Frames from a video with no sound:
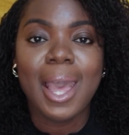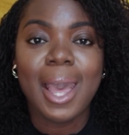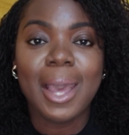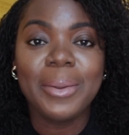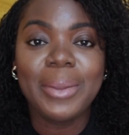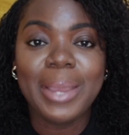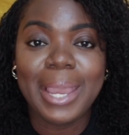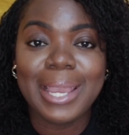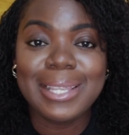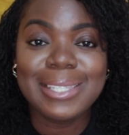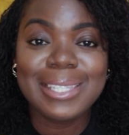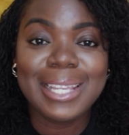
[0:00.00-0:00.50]

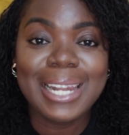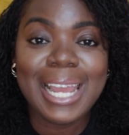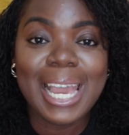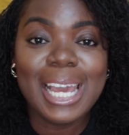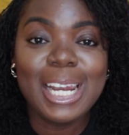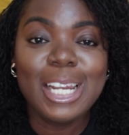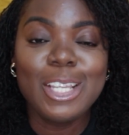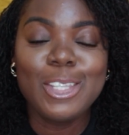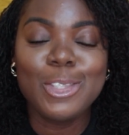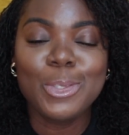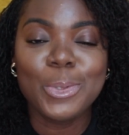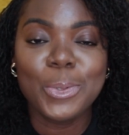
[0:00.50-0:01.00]
Okay, so now
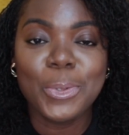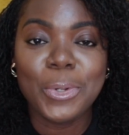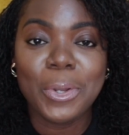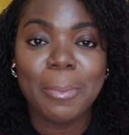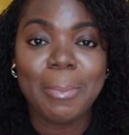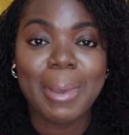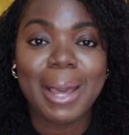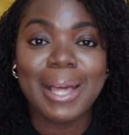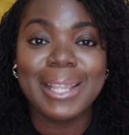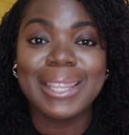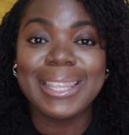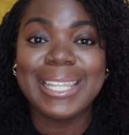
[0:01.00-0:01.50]
let's talk
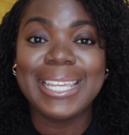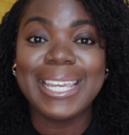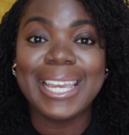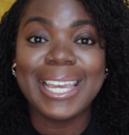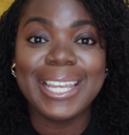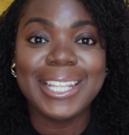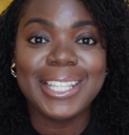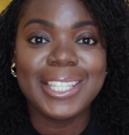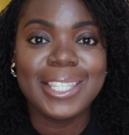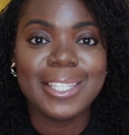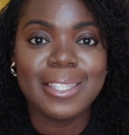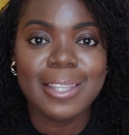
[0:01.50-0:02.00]
about the
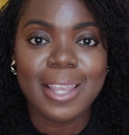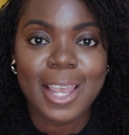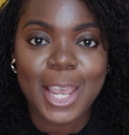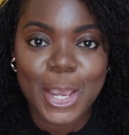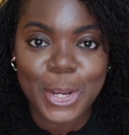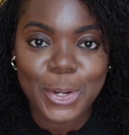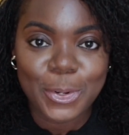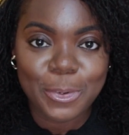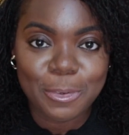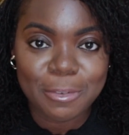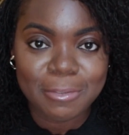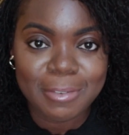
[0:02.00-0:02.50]

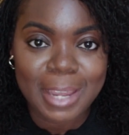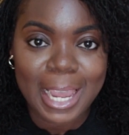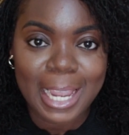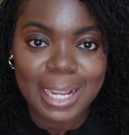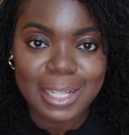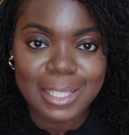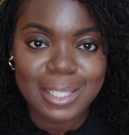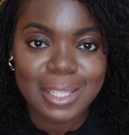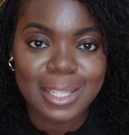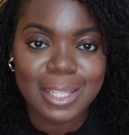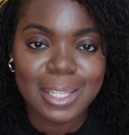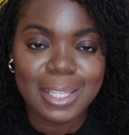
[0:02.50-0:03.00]
internal
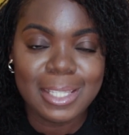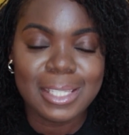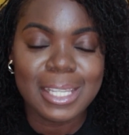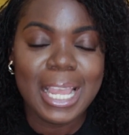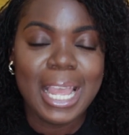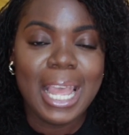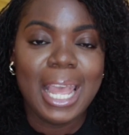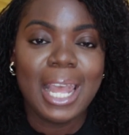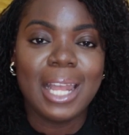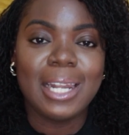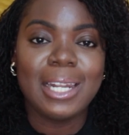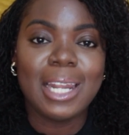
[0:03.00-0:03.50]
factors.
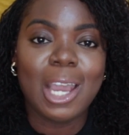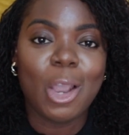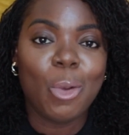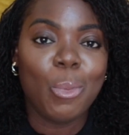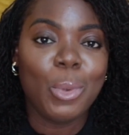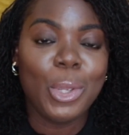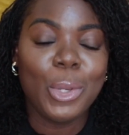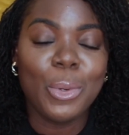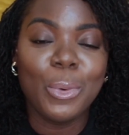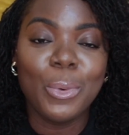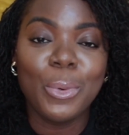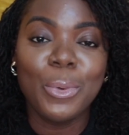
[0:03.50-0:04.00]
Now
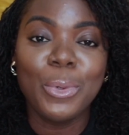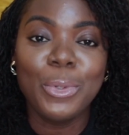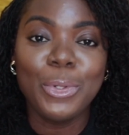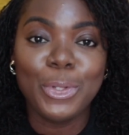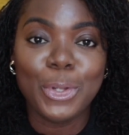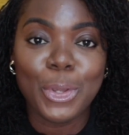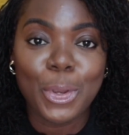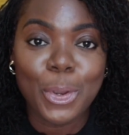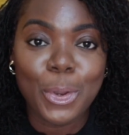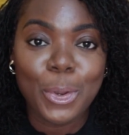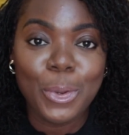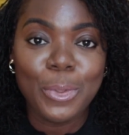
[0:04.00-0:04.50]
we all
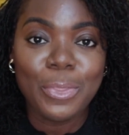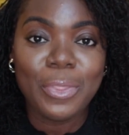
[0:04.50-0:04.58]
know